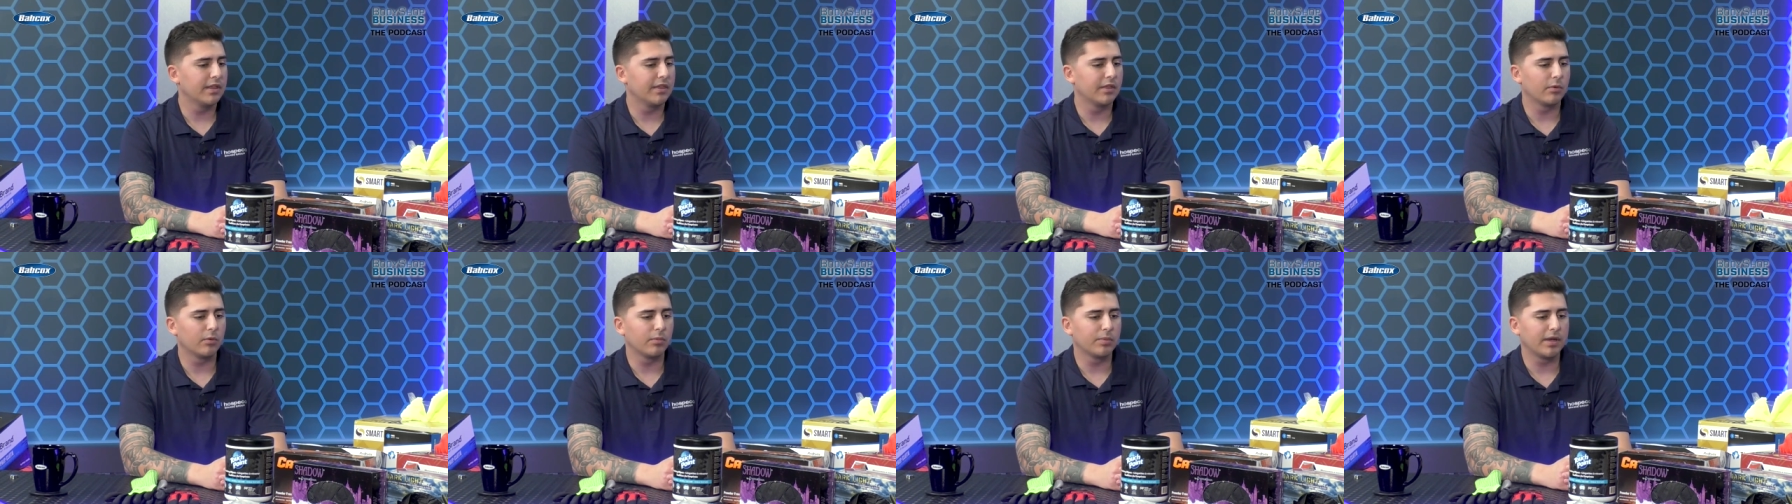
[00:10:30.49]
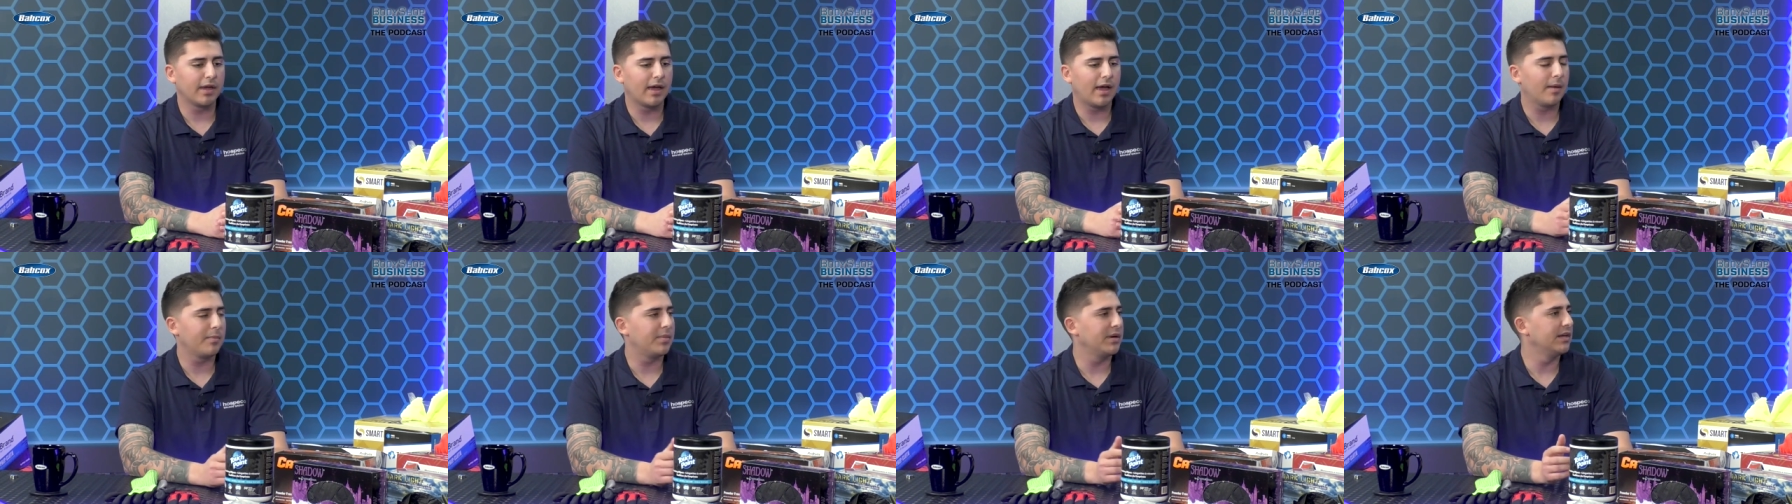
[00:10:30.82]
and then we'll be
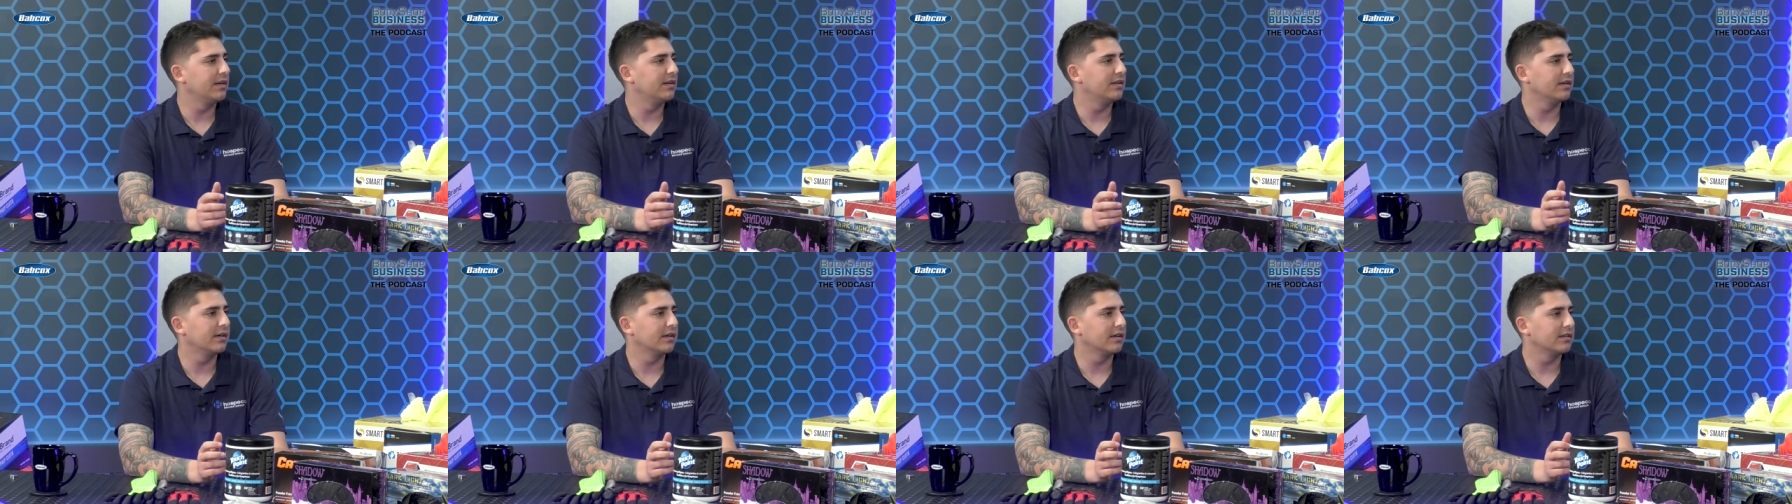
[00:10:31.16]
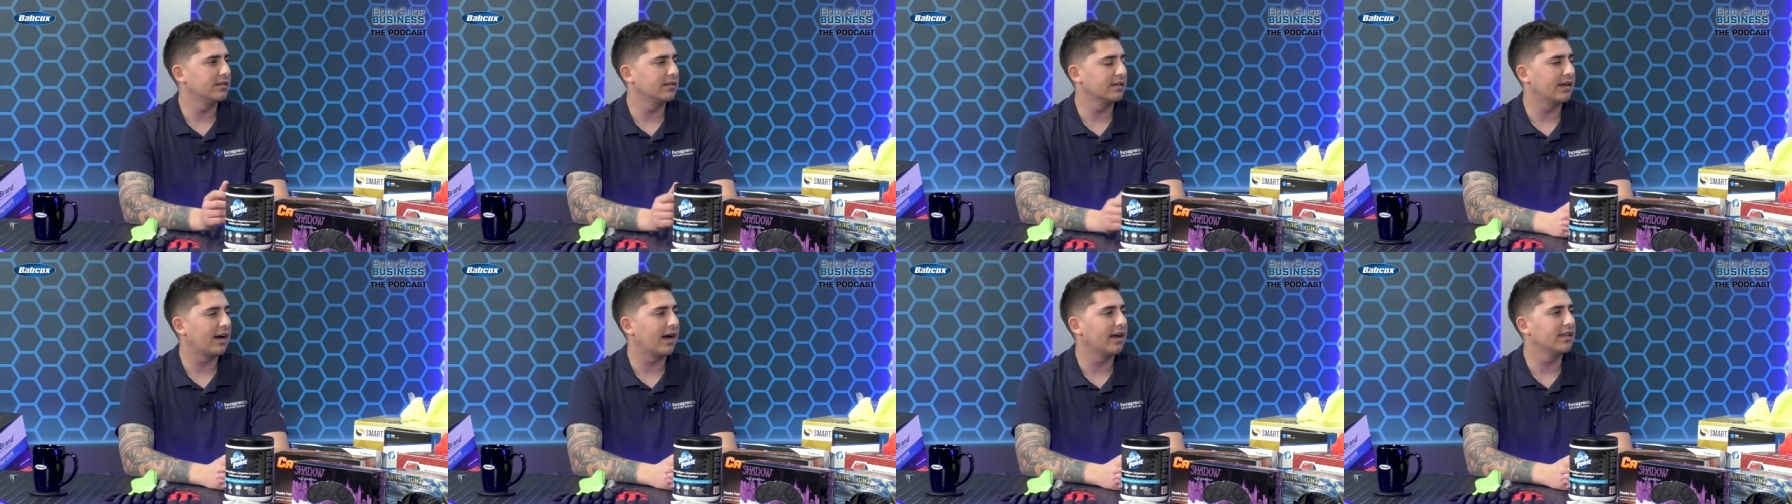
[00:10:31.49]
happy to
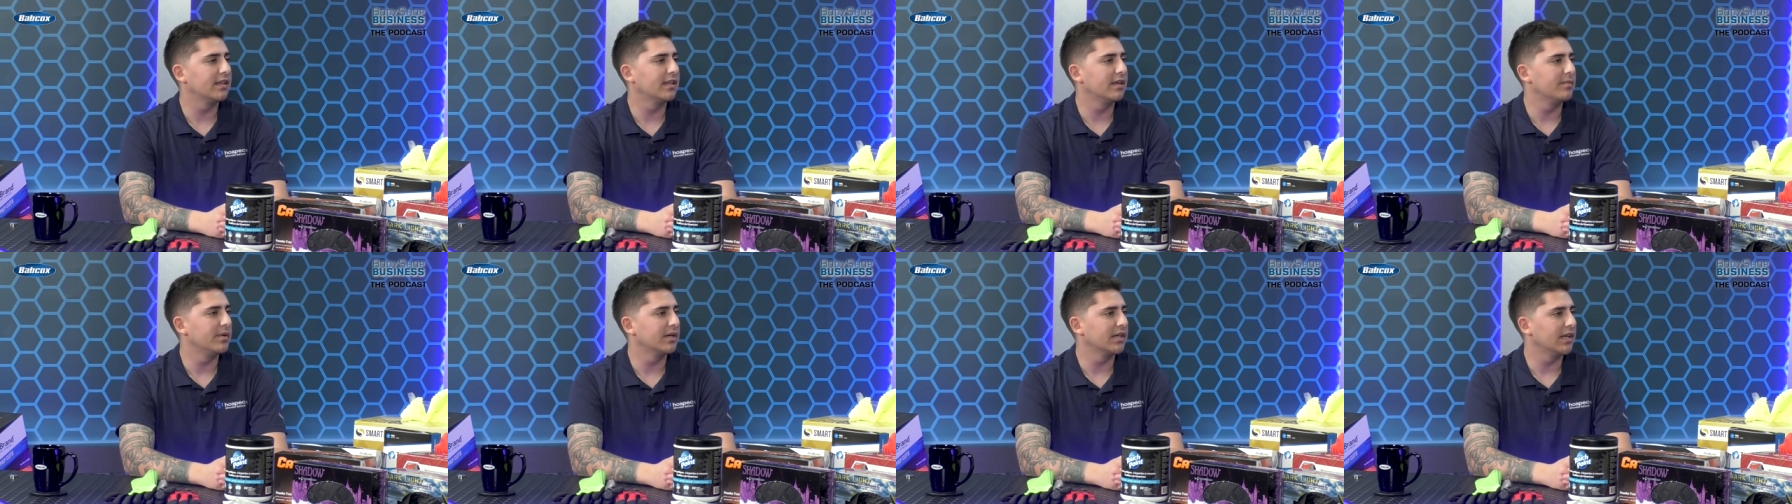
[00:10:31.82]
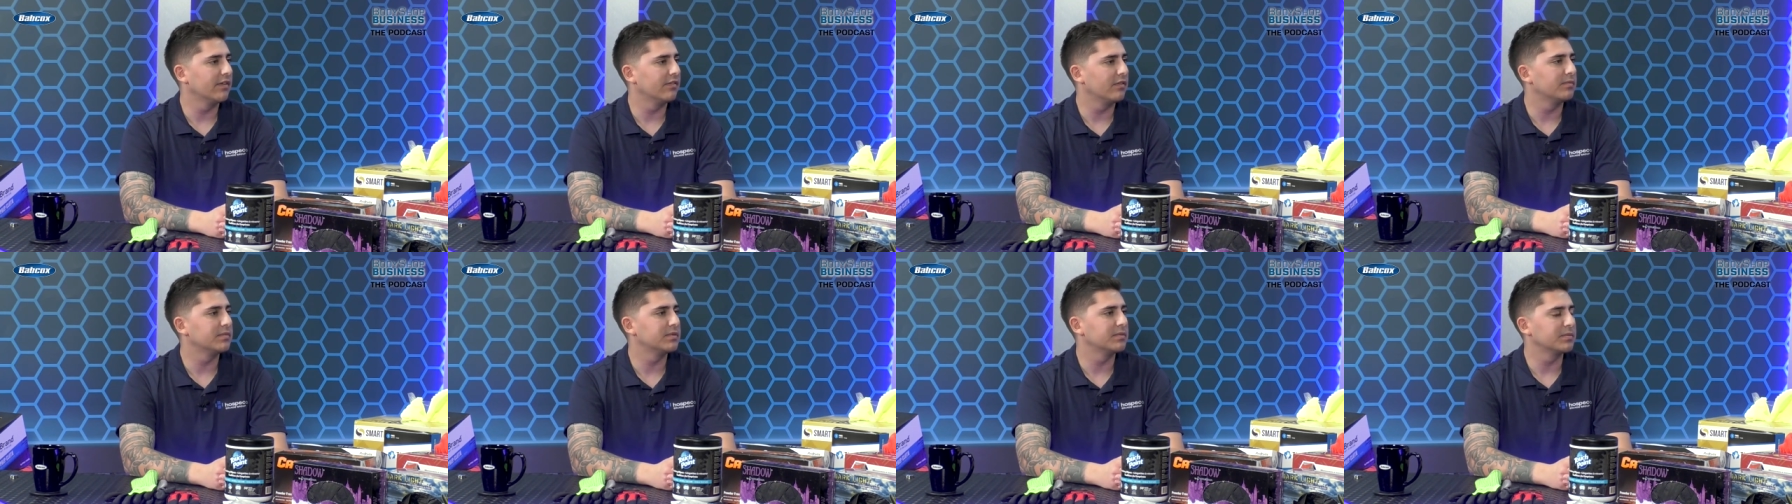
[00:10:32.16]
guide them and
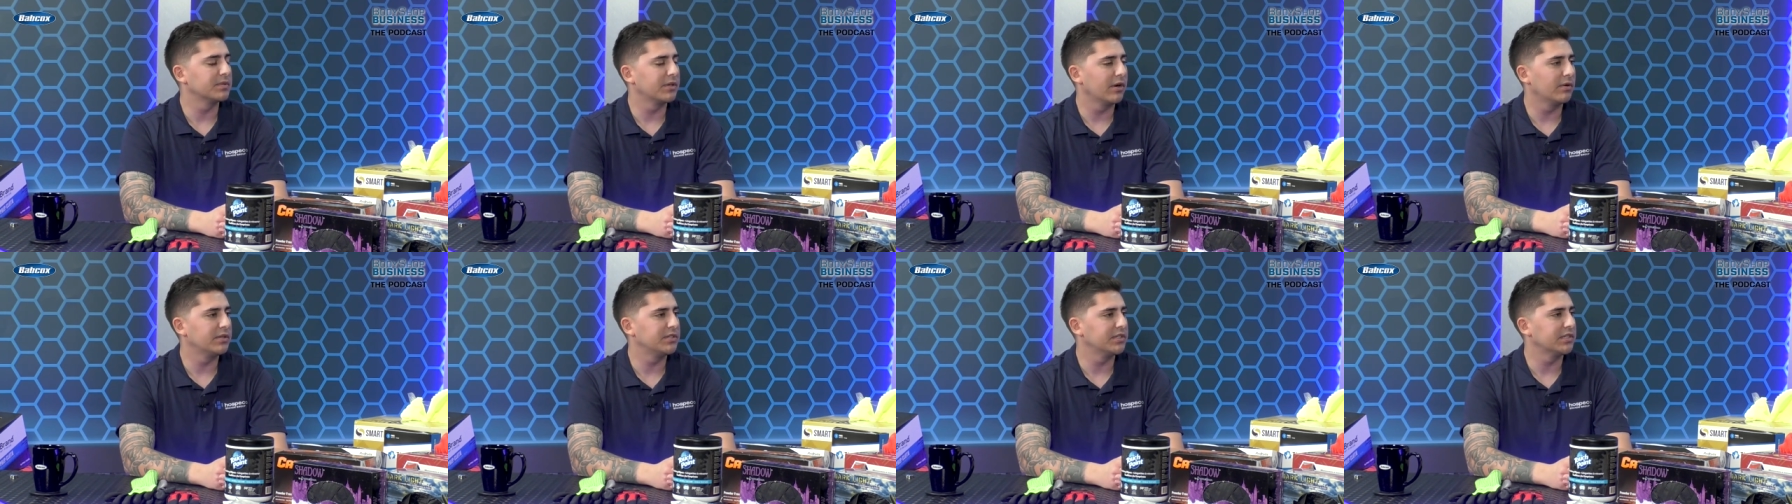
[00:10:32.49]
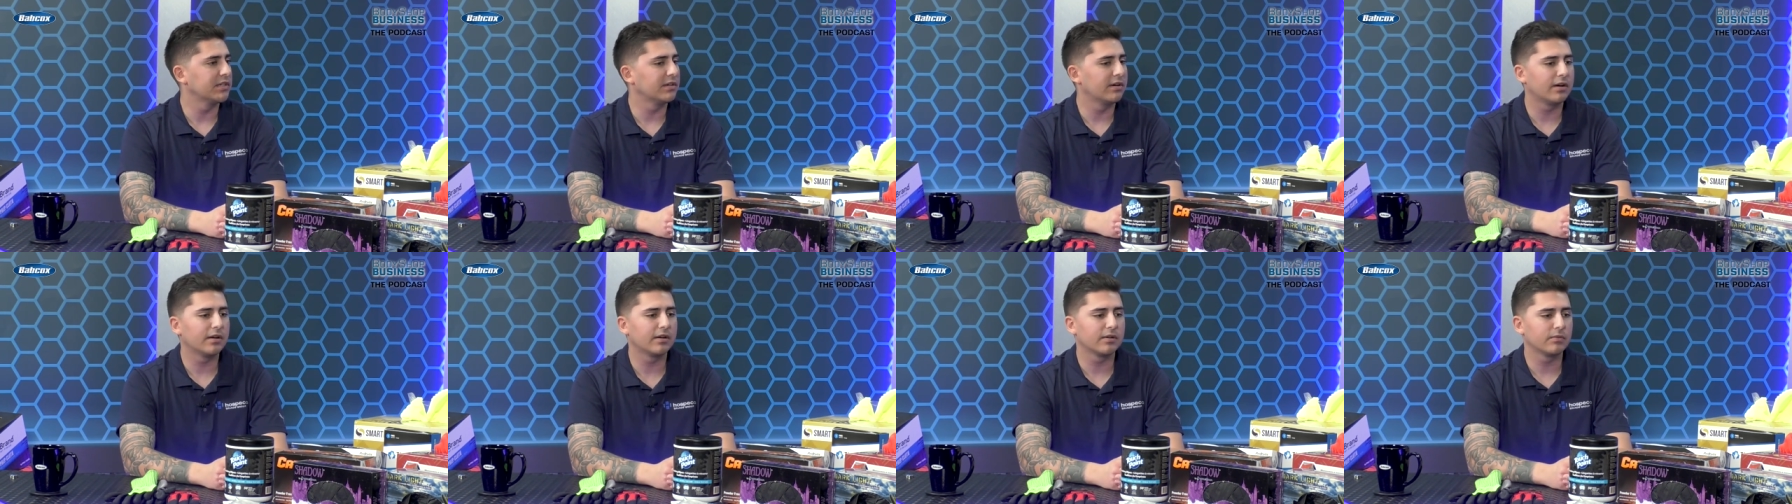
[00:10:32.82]
give them some
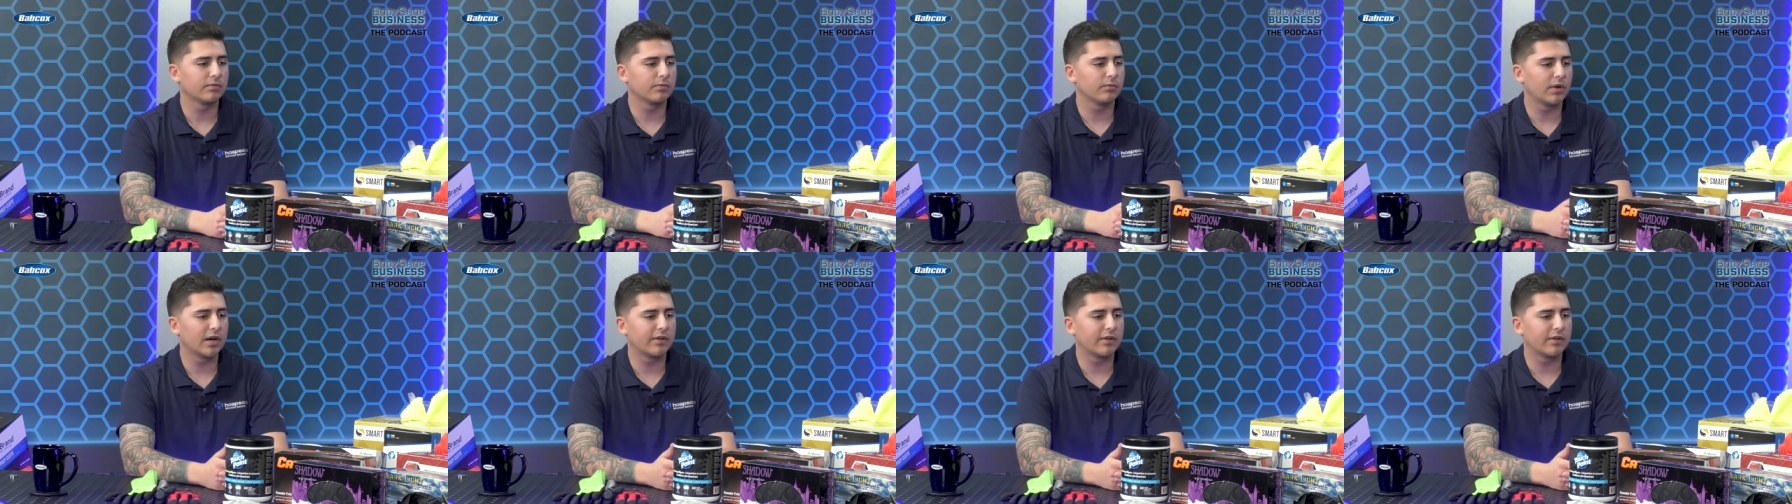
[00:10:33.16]
coaching on